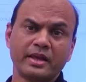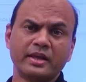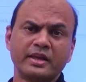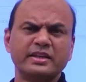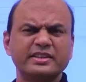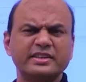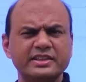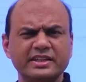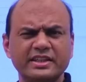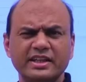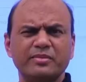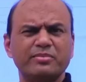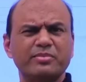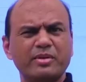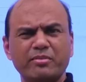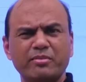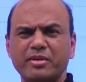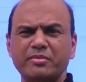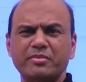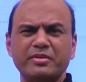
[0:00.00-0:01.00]
Single
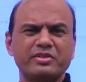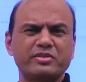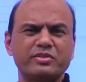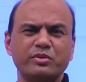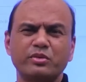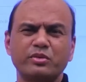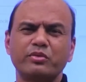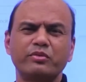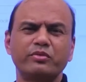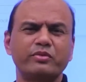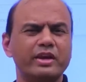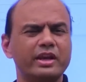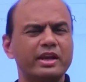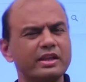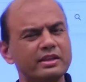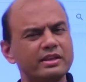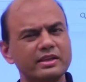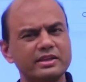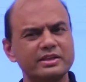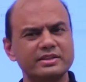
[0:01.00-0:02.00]
premium is sold very
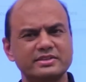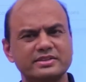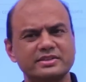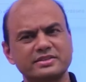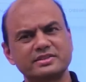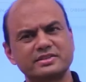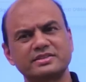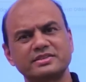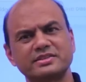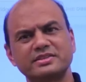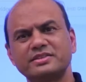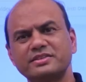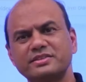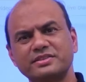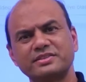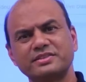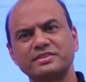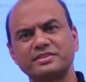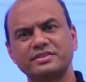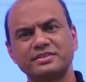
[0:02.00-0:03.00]
less.
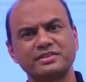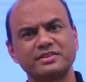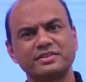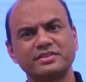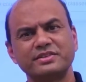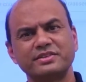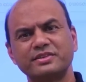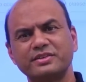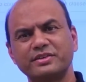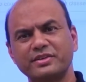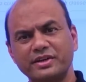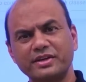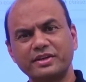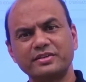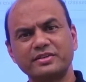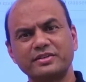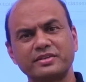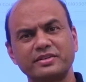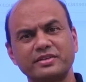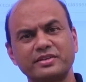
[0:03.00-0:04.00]
Okay.
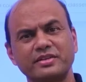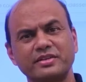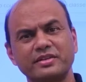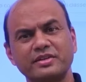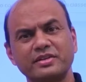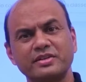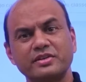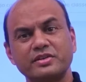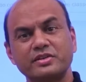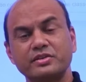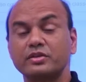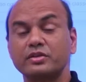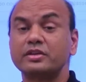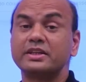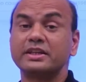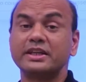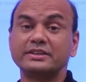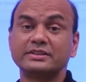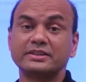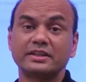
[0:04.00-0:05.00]
So
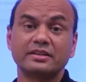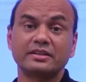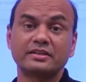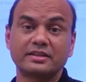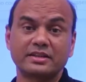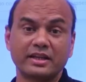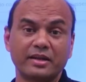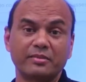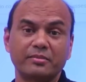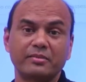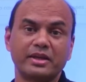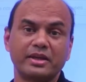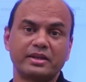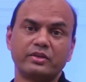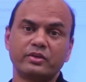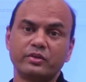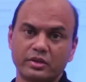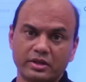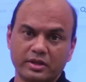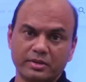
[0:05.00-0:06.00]
these are the three main:
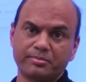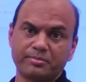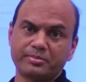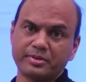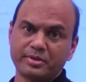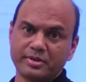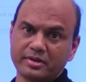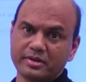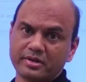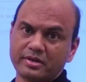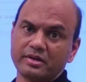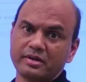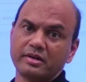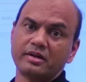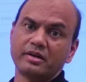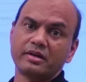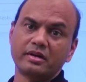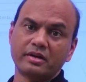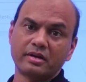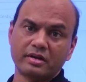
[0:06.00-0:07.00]
ULIP,
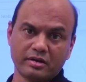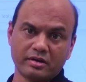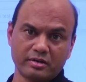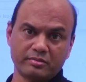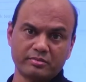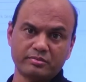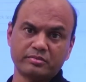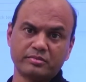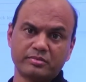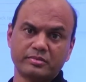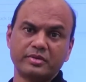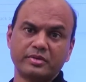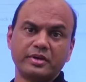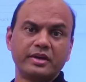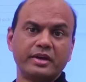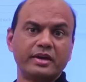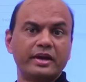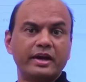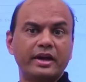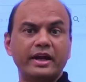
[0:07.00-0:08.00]
term,
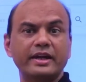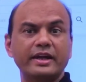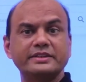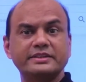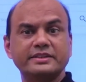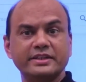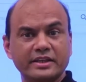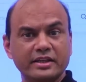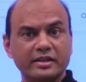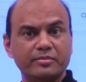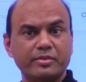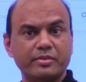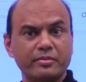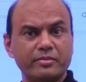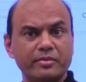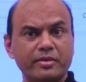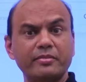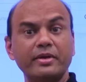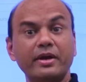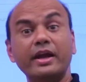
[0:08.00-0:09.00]
and single
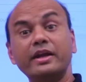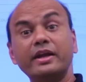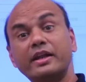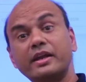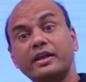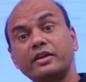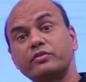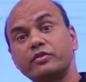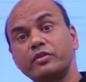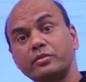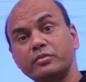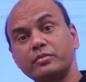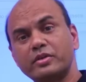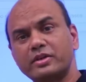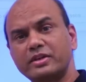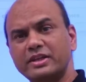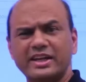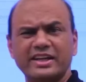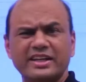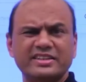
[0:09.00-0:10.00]
premium. And there is one more.
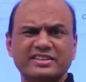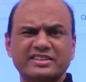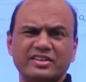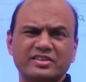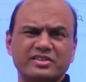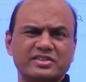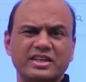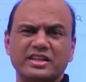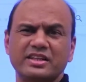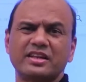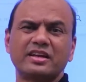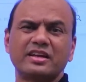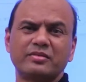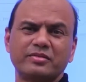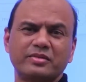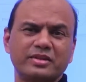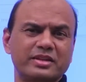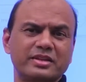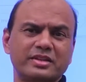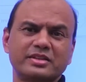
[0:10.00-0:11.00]
That is the general
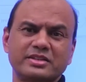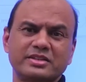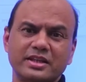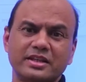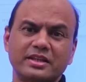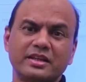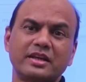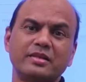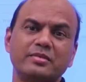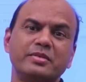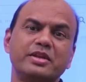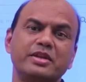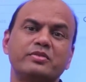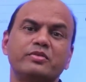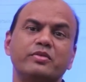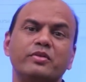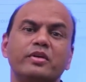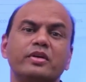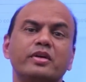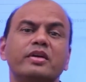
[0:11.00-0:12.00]
one. General means
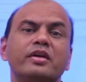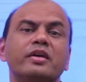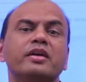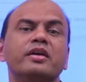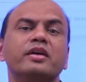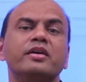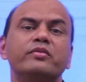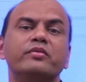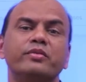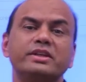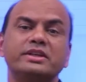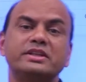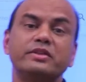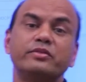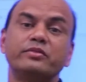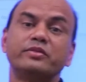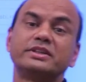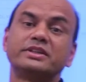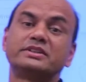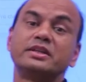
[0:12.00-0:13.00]
what? Which
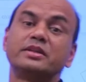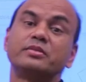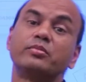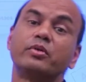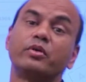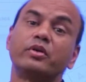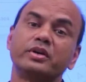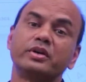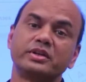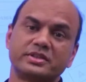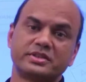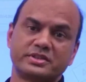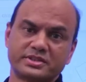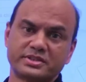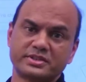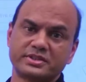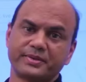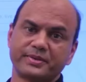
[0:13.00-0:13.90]
invest in bonds.